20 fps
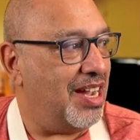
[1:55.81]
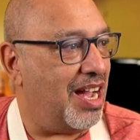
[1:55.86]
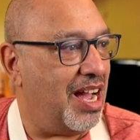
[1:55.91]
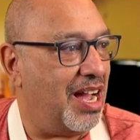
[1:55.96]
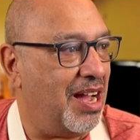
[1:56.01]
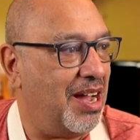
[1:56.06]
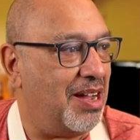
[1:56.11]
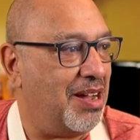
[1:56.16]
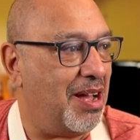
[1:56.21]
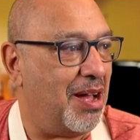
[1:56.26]

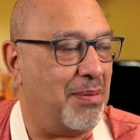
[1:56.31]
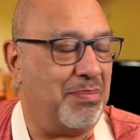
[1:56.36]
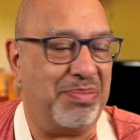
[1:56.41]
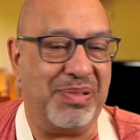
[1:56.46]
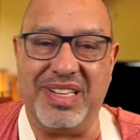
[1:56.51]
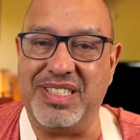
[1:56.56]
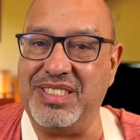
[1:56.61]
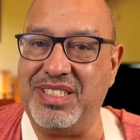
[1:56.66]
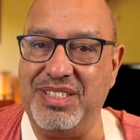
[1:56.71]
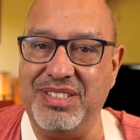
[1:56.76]

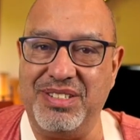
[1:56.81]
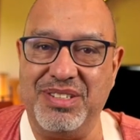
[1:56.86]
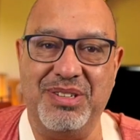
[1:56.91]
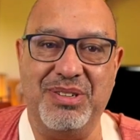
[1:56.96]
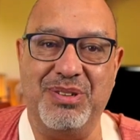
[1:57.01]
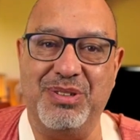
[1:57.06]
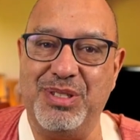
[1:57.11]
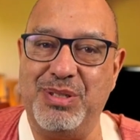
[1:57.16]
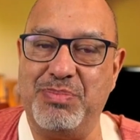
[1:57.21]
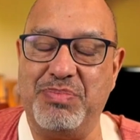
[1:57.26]
unpleasant
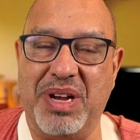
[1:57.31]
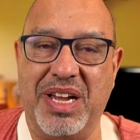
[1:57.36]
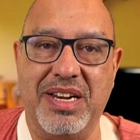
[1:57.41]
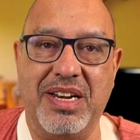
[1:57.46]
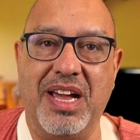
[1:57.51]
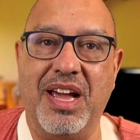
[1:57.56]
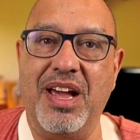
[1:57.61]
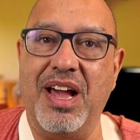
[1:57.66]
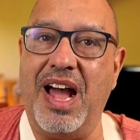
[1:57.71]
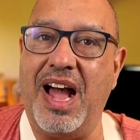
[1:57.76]
news,
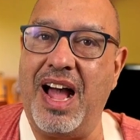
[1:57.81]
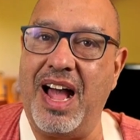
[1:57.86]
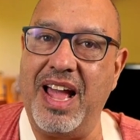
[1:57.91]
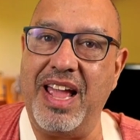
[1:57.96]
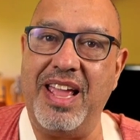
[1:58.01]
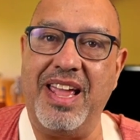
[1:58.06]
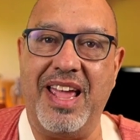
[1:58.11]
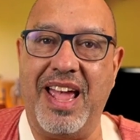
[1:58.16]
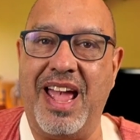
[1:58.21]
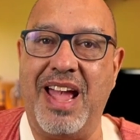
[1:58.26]
but
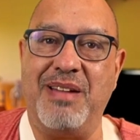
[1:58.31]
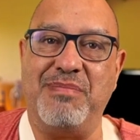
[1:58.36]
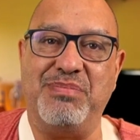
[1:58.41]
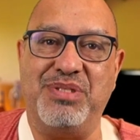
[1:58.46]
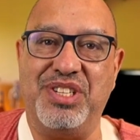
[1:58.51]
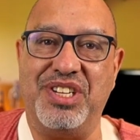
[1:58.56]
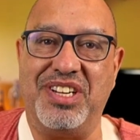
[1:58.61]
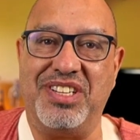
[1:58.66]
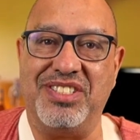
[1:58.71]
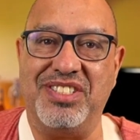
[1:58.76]
I am
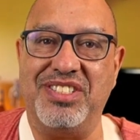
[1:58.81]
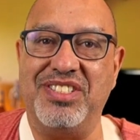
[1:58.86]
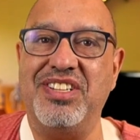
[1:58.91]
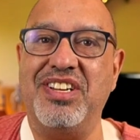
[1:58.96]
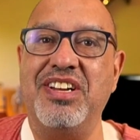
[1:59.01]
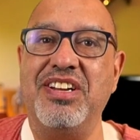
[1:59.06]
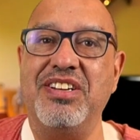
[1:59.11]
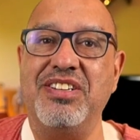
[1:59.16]
just